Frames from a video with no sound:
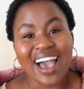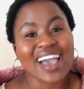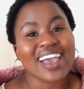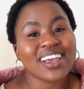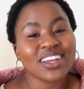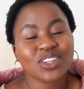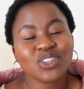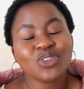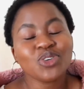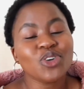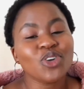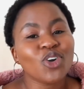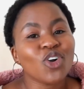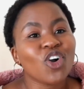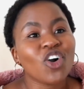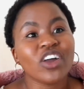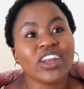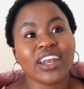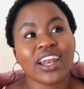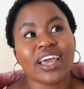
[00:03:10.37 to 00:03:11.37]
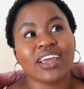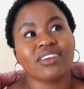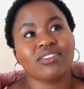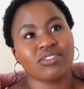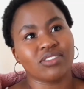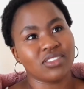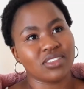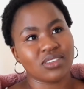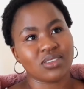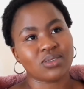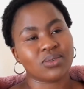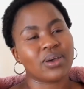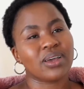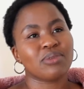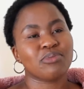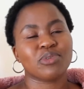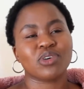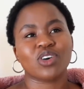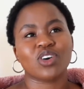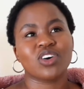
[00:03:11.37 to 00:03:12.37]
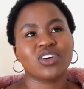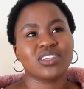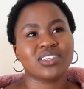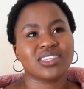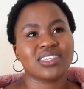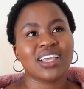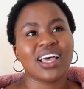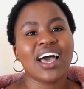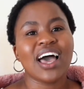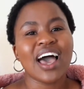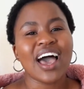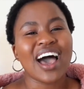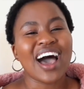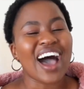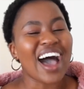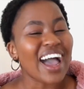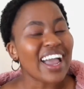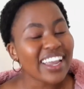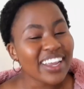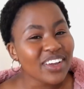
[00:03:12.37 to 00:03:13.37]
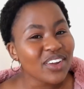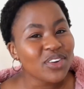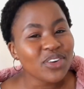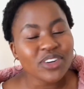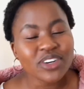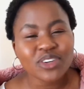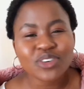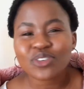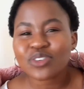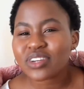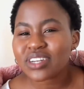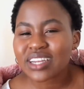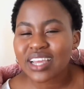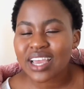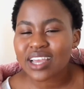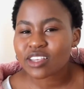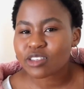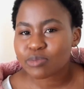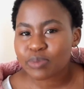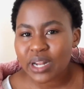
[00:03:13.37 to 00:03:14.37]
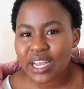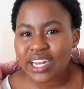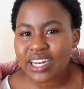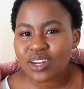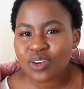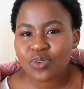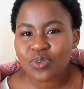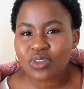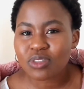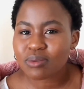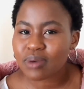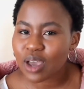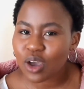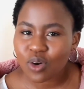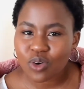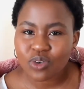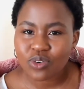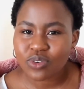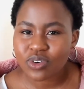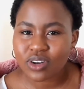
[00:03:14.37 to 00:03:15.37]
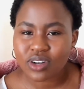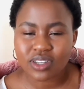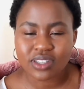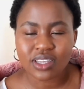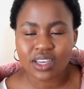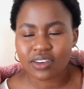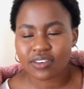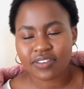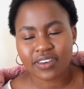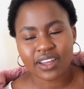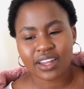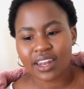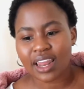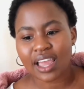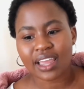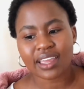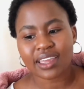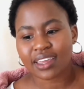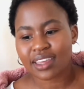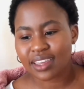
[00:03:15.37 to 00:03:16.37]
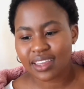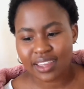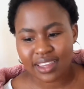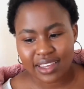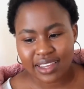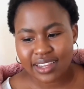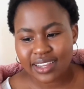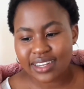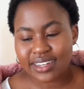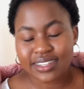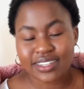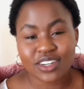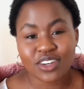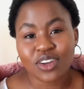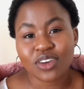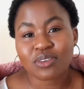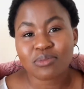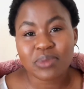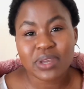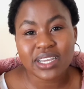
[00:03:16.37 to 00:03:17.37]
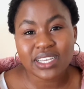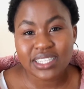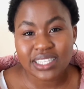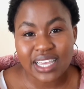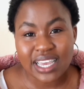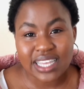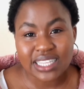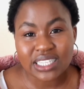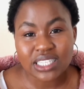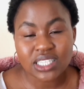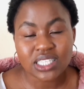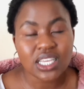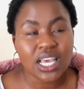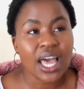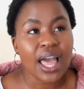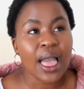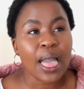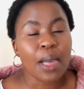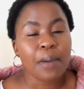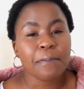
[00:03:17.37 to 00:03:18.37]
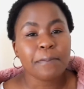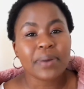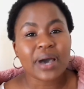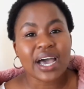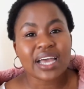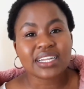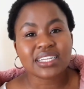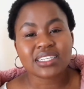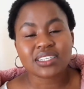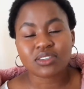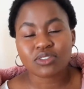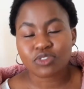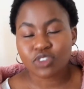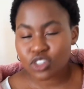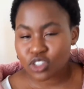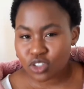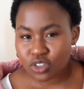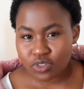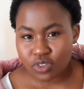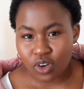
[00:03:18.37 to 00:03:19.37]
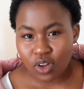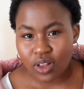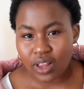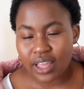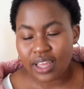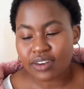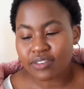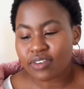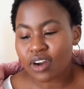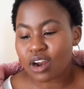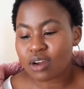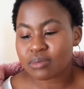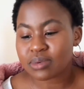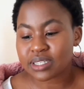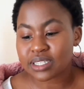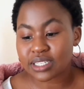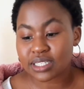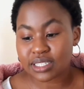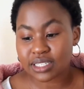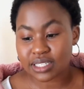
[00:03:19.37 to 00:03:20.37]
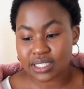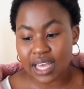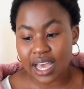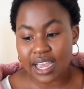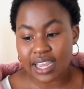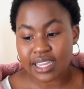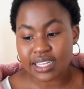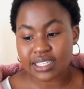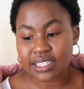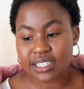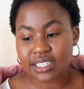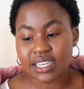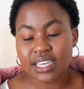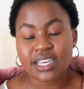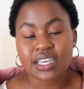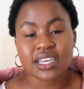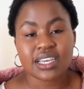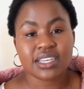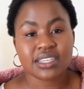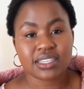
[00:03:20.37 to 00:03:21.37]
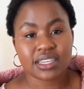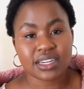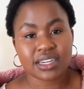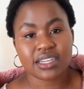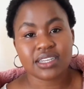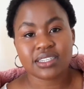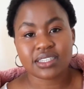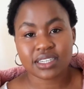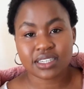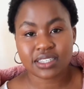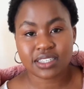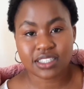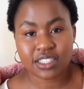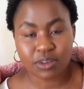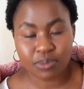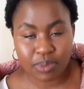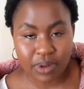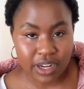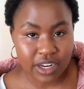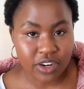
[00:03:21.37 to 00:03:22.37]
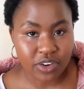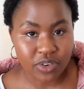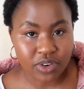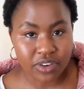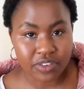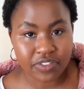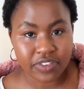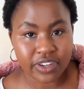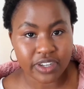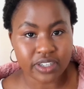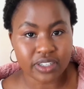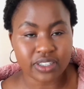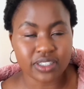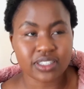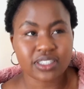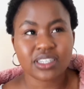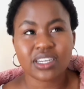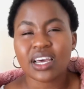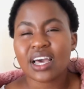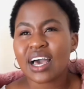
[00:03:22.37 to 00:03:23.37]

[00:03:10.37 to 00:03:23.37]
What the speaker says: I had to look online for this one because I couldn't really explain it with my own words. I felt like it did not make sense. But first of all, environmental science is an interdisciplinary field.